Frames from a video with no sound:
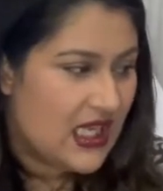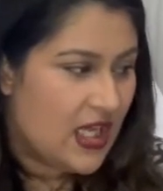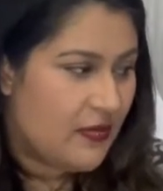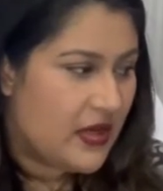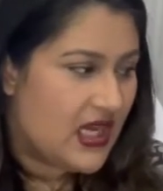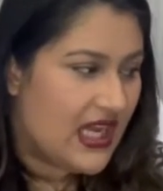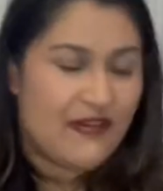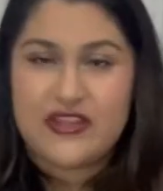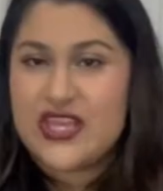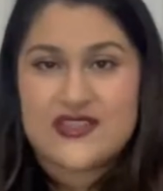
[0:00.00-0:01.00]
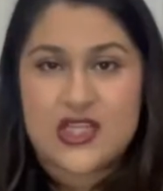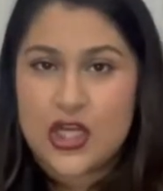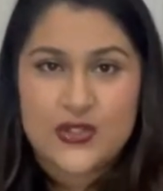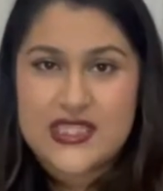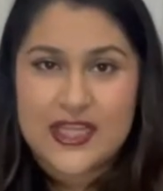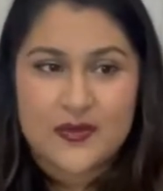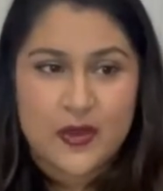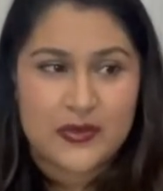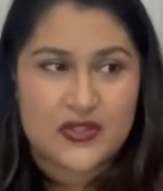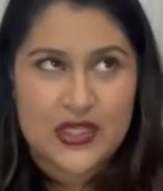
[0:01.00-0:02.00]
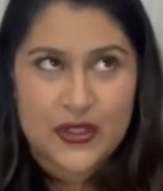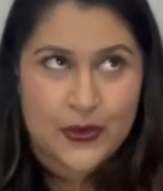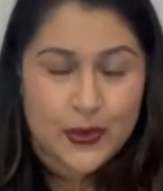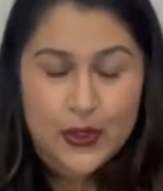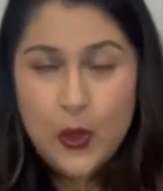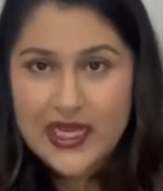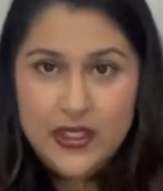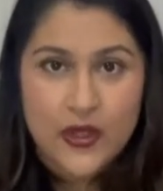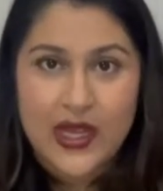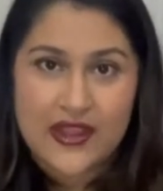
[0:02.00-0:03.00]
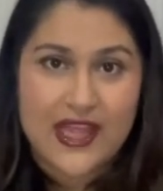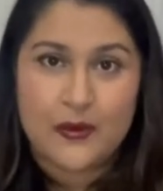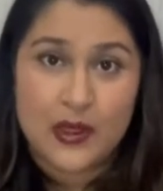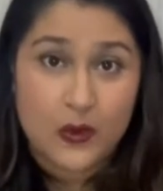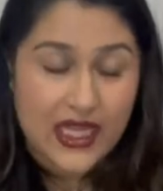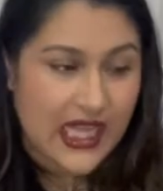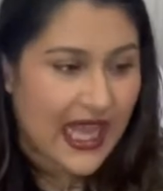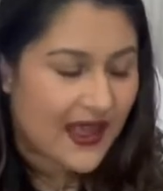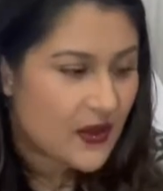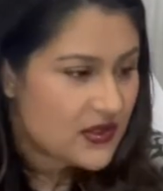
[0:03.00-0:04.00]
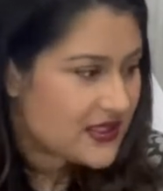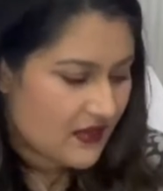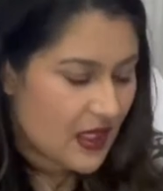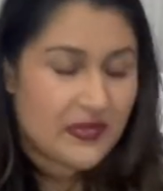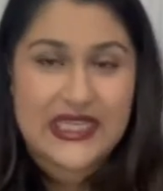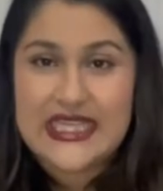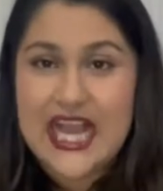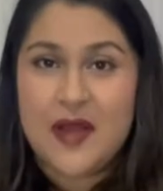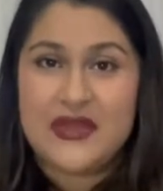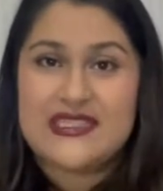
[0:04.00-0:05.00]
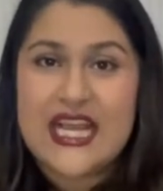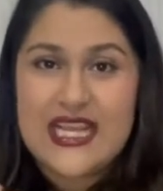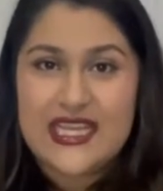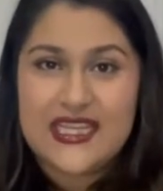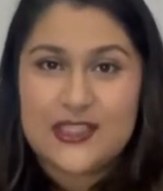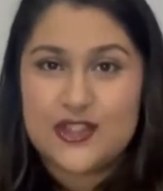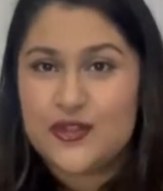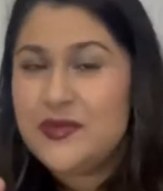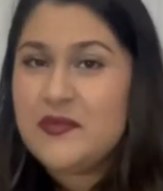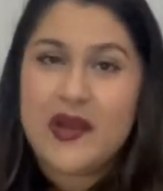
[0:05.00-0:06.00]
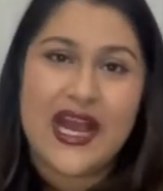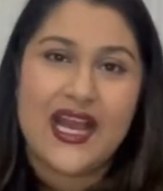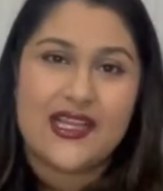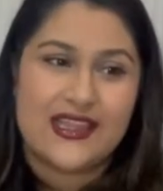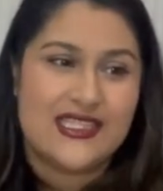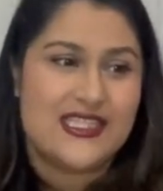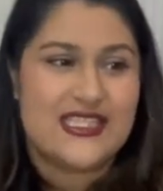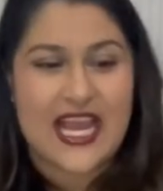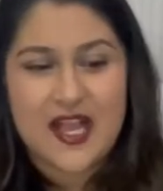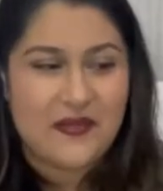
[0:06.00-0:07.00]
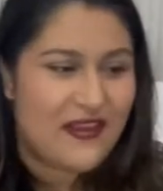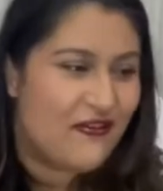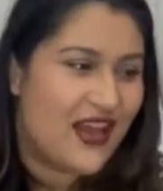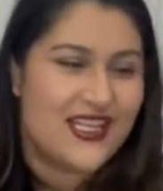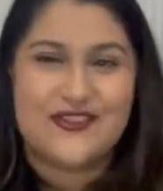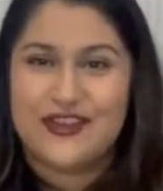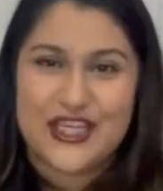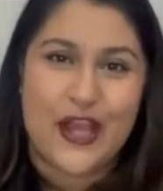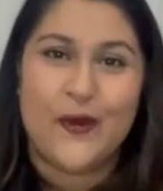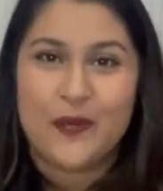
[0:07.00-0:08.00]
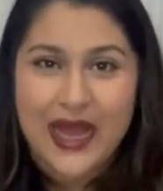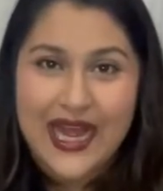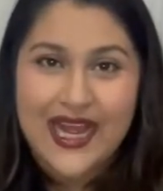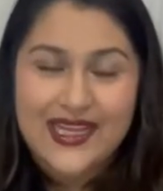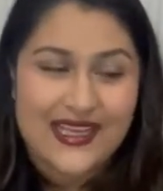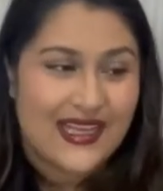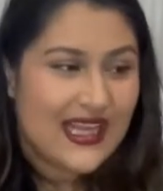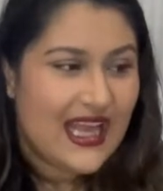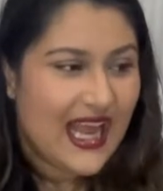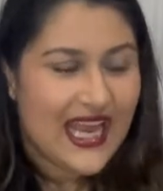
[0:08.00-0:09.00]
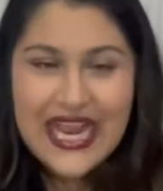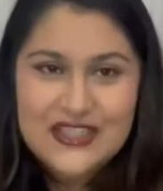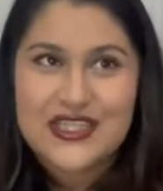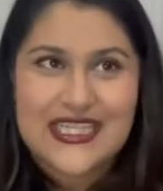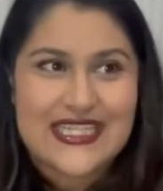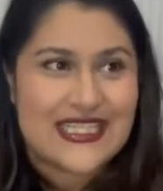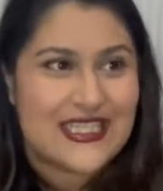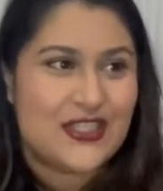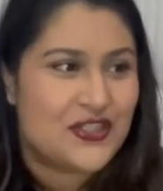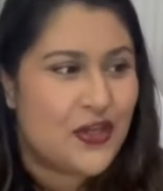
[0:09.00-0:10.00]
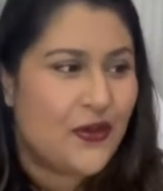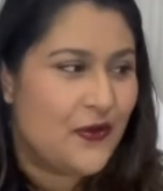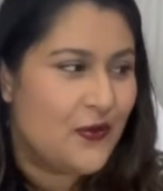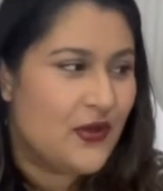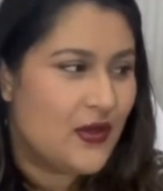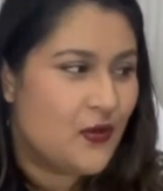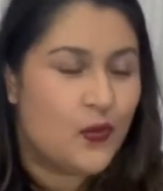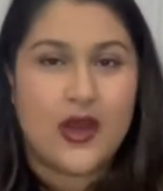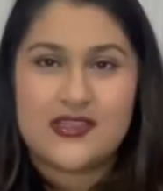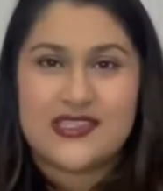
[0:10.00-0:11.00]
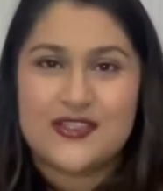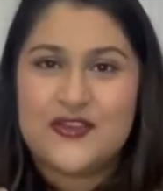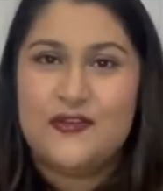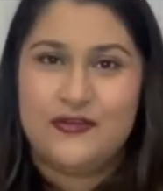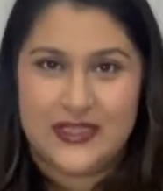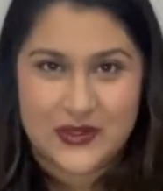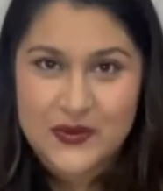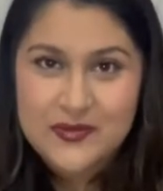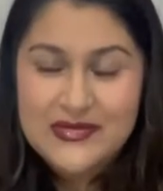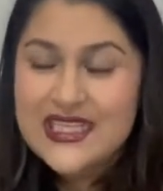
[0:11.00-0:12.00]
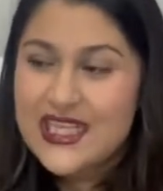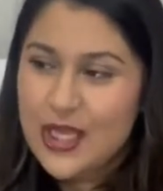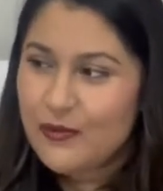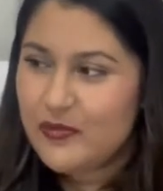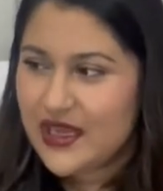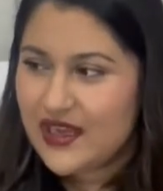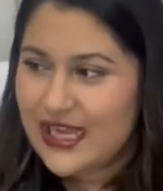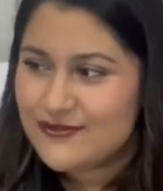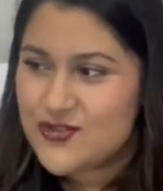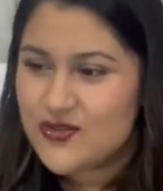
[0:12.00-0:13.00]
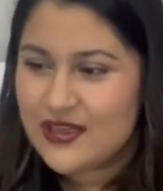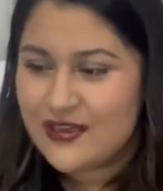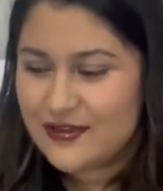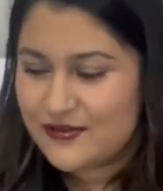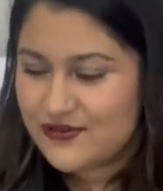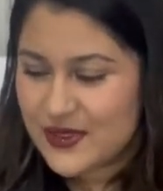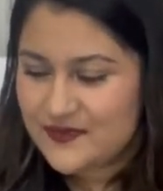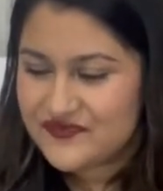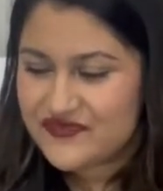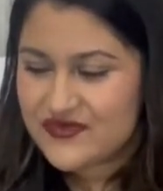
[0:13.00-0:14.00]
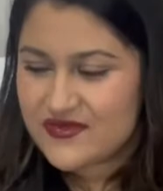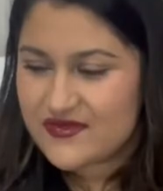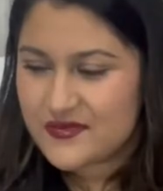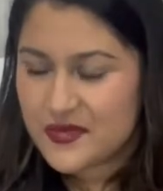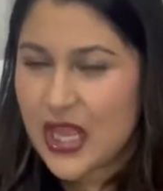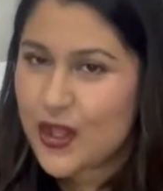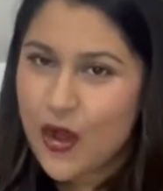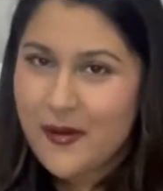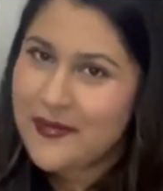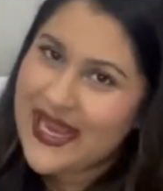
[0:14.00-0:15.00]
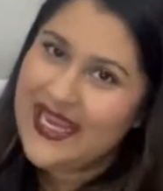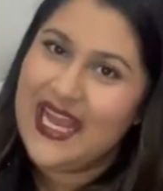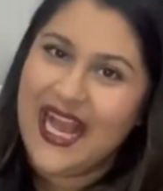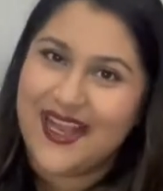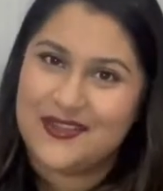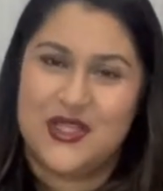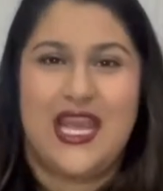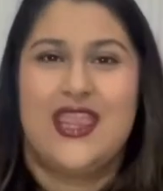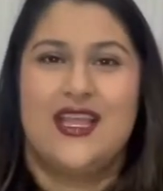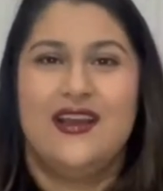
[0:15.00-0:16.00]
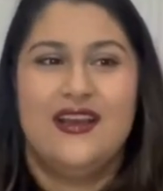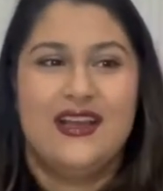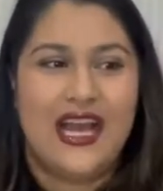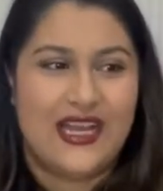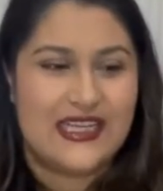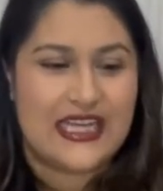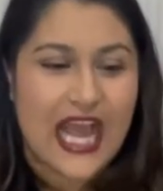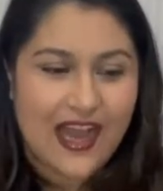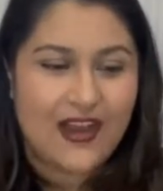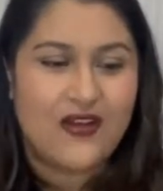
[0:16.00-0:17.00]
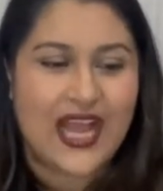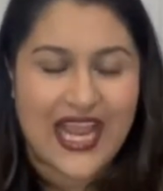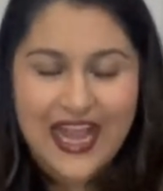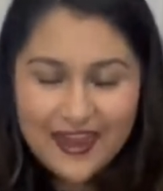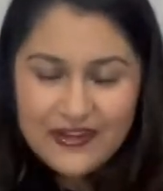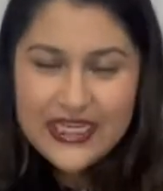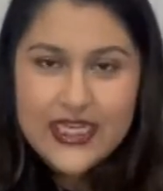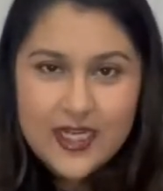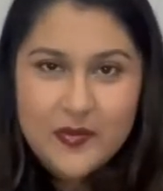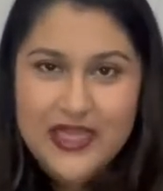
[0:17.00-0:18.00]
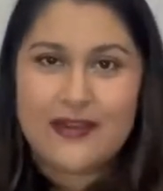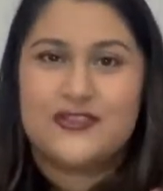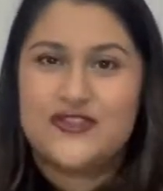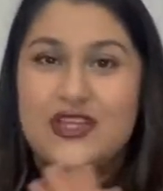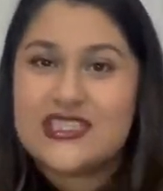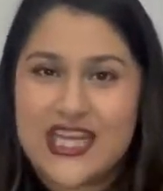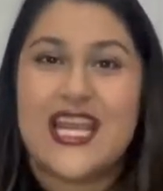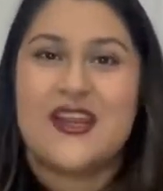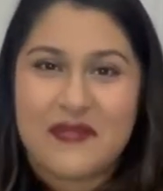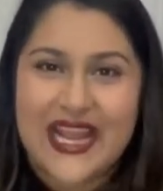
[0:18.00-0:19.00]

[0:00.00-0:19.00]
but everything's closed at the moment so I don't quite know how that will work out. But yeah, I'm excited to be back. This is like my first video back I actually didn't know what to film, but I've sort of got my act together and now I have a little bit of structure in my